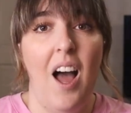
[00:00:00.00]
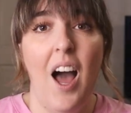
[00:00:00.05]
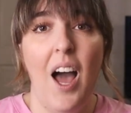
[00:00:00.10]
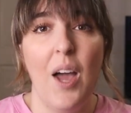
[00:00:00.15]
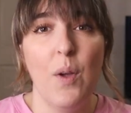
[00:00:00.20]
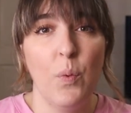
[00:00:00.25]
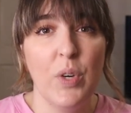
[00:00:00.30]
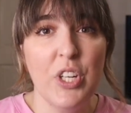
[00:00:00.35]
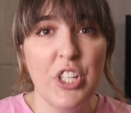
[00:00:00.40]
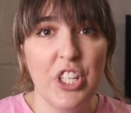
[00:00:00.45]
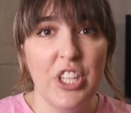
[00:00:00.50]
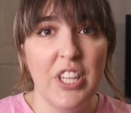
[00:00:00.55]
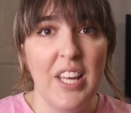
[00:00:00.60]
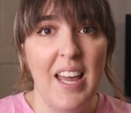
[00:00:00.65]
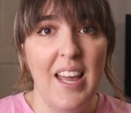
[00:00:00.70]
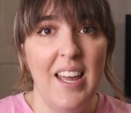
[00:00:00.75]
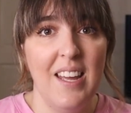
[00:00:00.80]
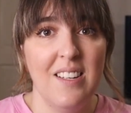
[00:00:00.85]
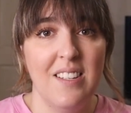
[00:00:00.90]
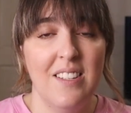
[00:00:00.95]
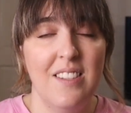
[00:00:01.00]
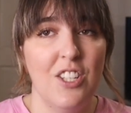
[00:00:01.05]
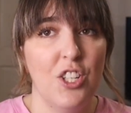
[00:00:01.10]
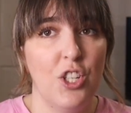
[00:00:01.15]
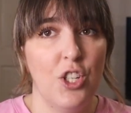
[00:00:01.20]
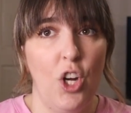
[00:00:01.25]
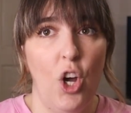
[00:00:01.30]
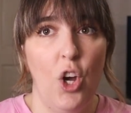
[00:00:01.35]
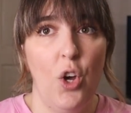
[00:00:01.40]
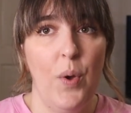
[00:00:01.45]
I wish that the
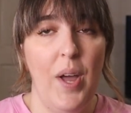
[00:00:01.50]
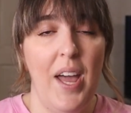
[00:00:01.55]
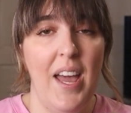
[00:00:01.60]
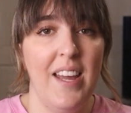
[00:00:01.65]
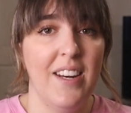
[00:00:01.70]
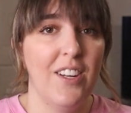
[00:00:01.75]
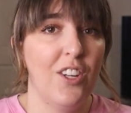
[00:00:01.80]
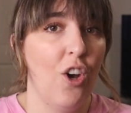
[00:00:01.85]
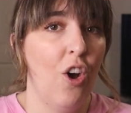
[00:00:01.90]
show had